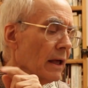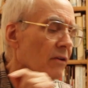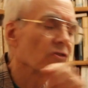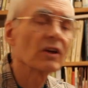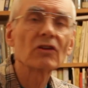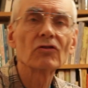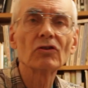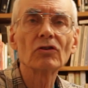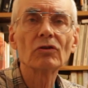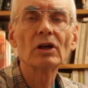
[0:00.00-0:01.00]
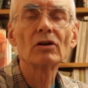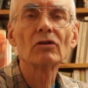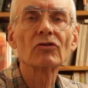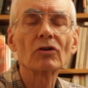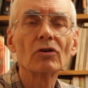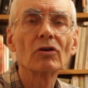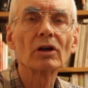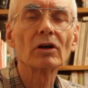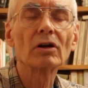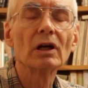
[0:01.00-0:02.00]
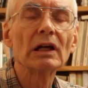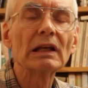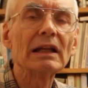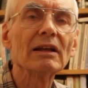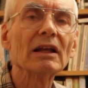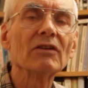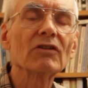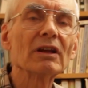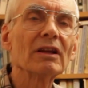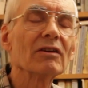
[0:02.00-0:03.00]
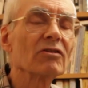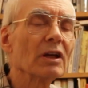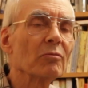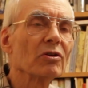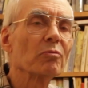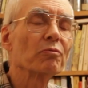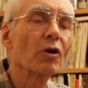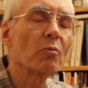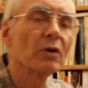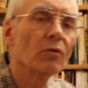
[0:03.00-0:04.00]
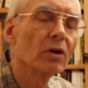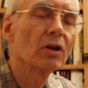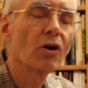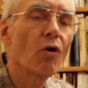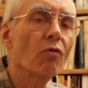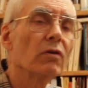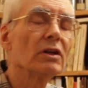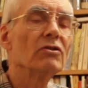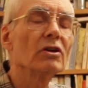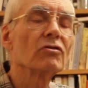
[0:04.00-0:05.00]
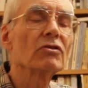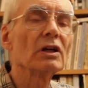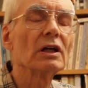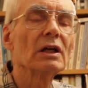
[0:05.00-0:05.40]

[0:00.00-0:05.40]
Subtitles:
6 years earlier. And you see, this seems appropriate with COVID. Just